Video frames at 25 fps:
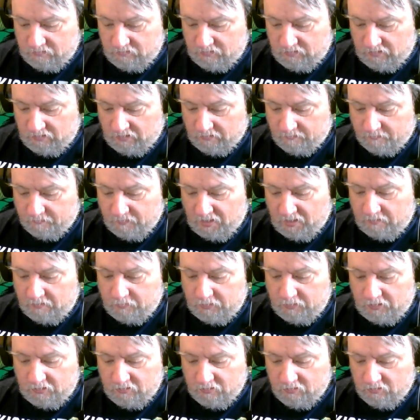yeah,
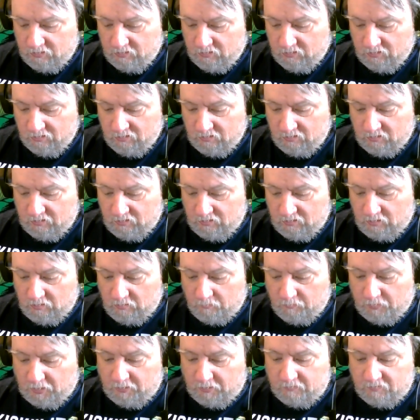maybe.
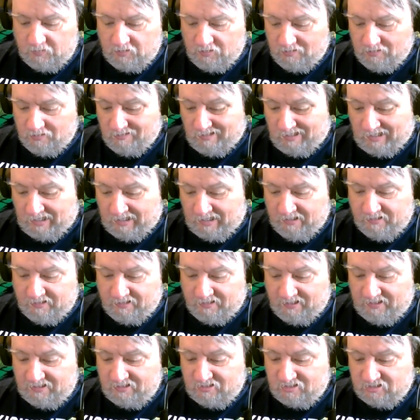But I'd
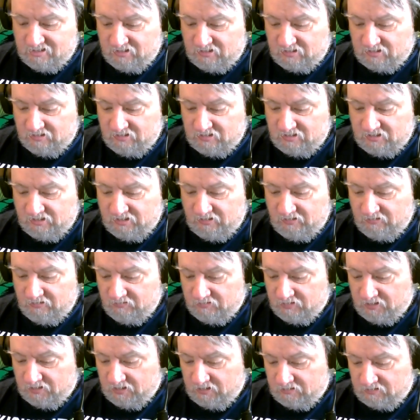like to continue
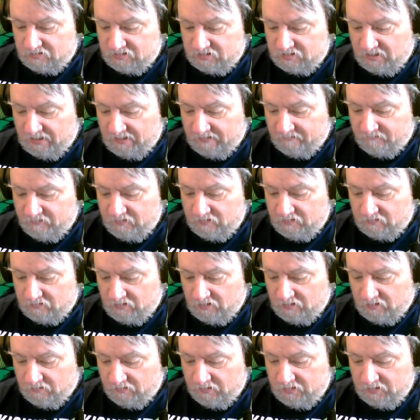to have the
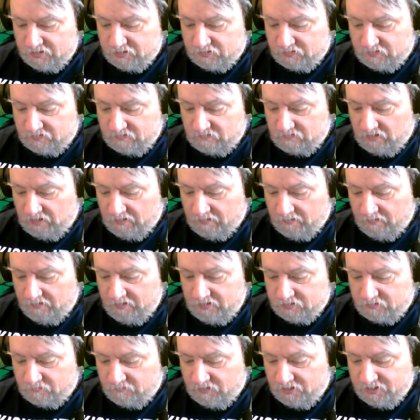at
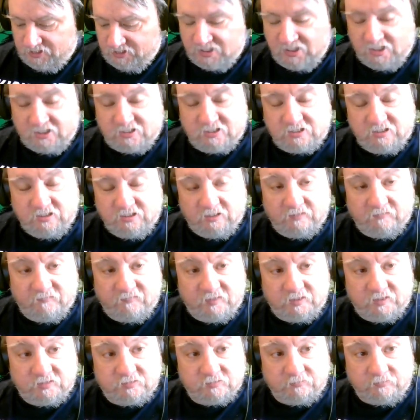least one session of the
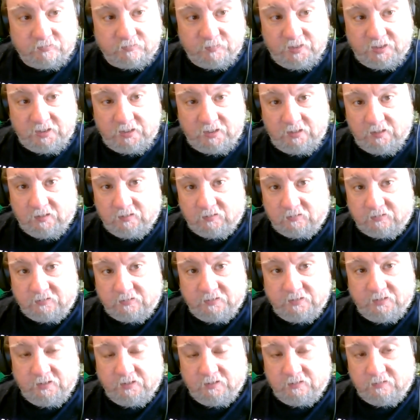virtual meeting going.